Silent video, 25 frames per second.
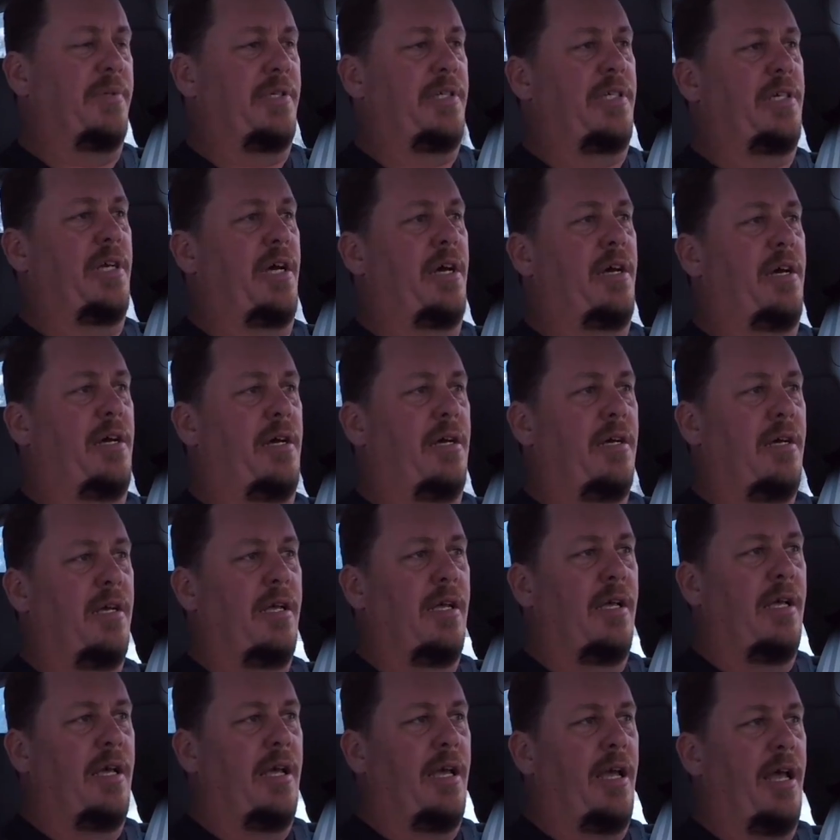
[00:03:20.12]
which are
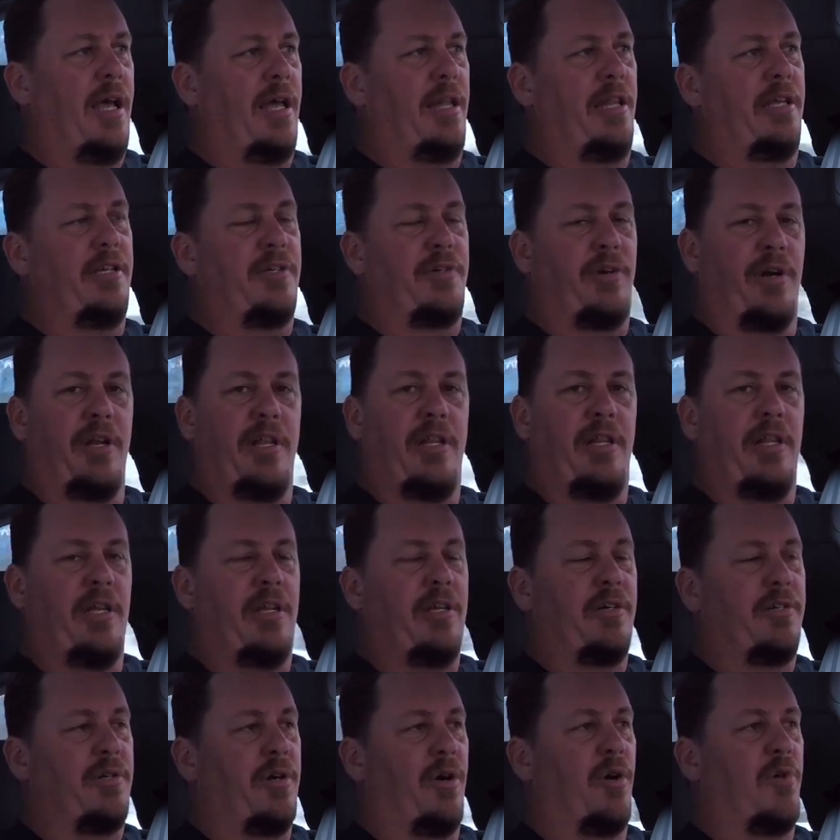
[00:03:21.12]
electronically
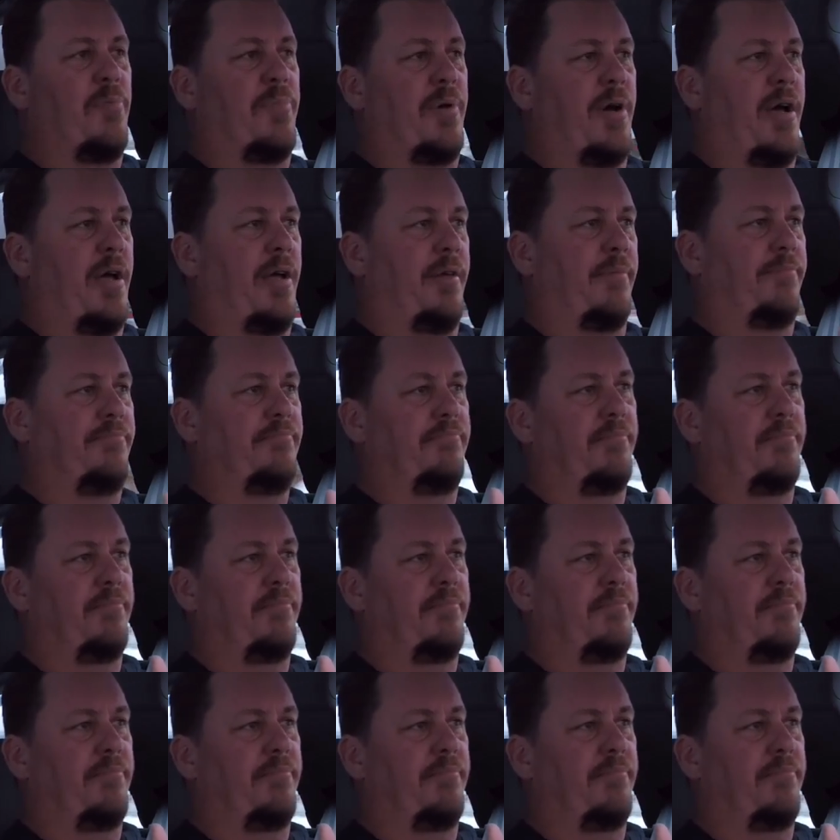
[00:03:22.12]
controlled by a